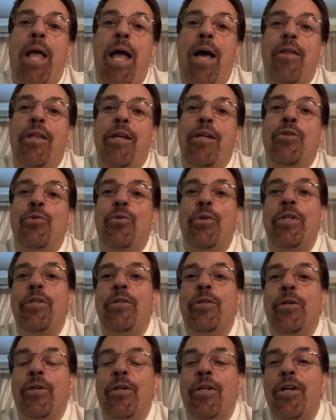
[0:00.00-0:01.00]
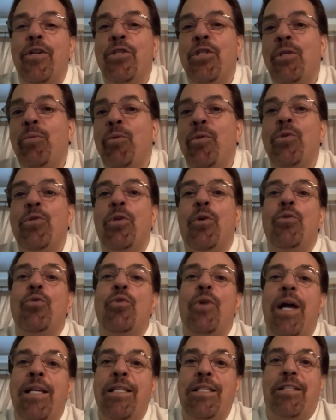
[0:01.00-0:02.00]
how they treated their customers so
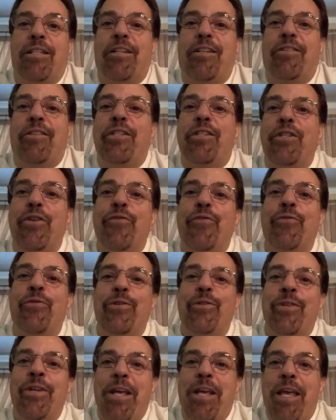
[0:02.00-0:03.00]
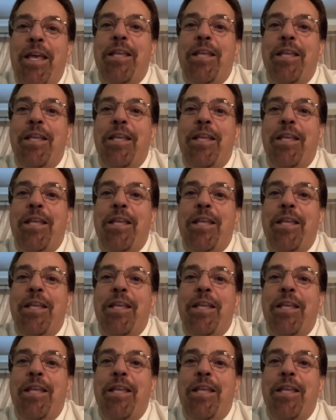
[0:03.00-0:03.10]
drastically different